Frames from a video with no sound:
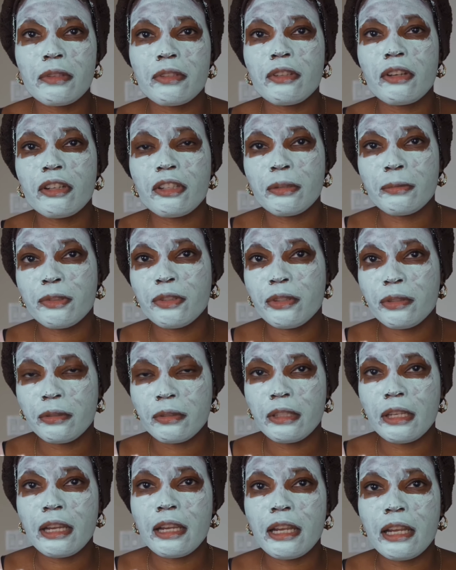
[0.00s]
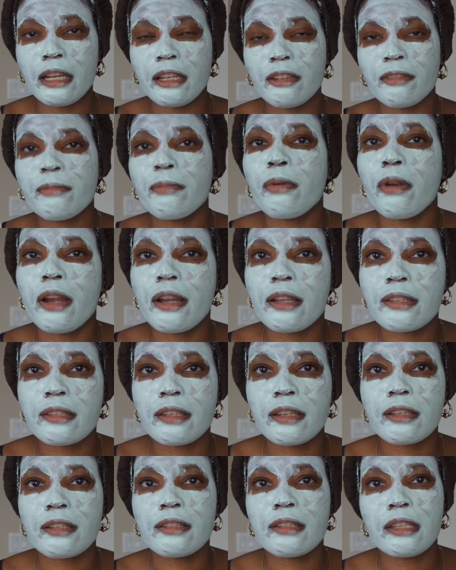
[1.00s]
We start to do that kind of
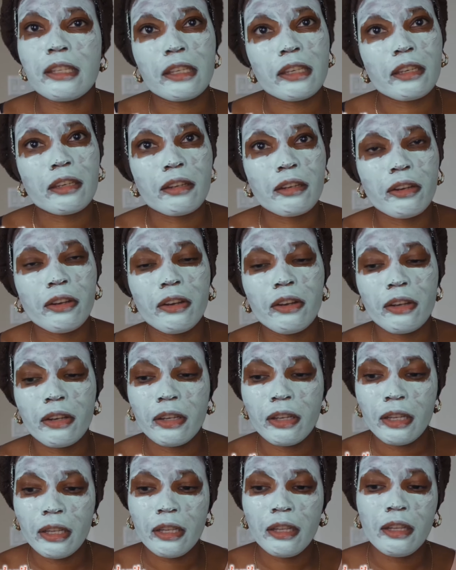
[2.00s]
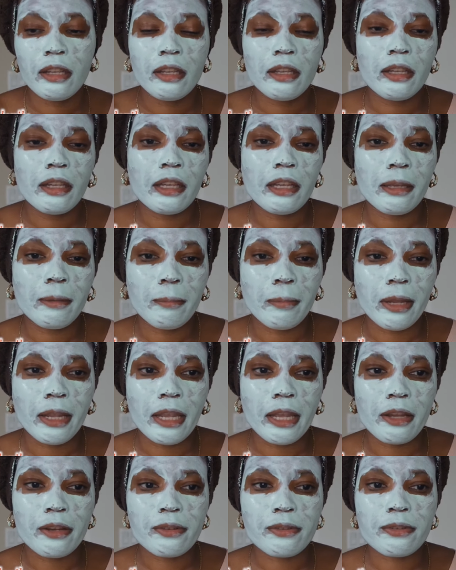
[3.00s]
process here at my
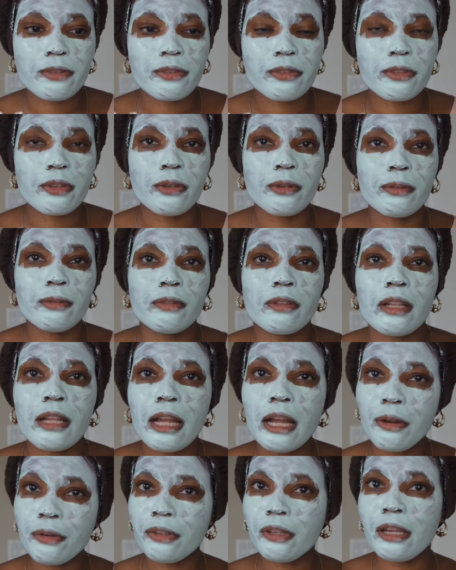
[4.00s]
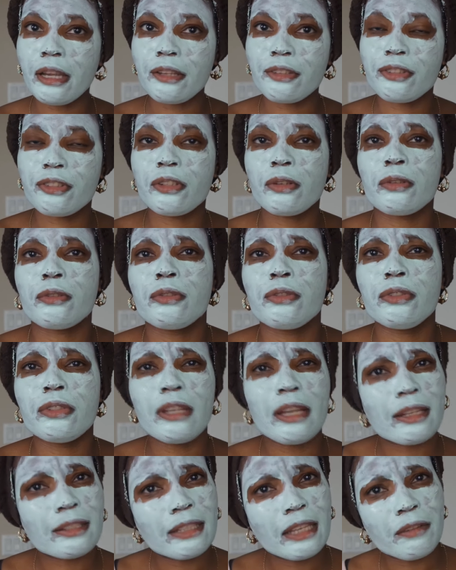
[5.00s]
house. So how are you guys doing? Do
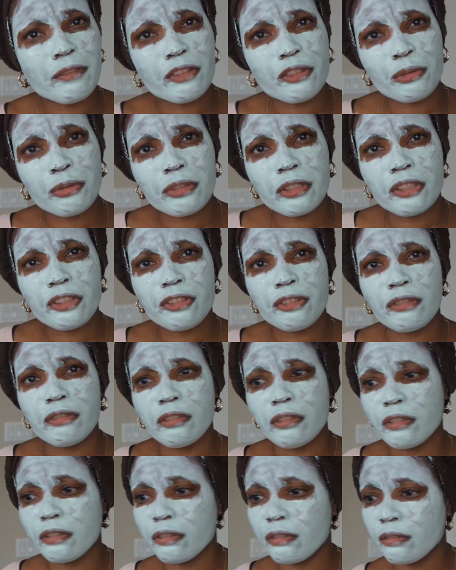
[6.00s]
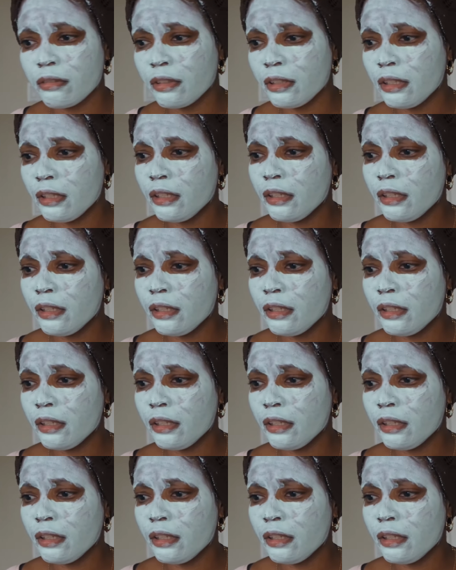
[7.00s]
you guys have a traditional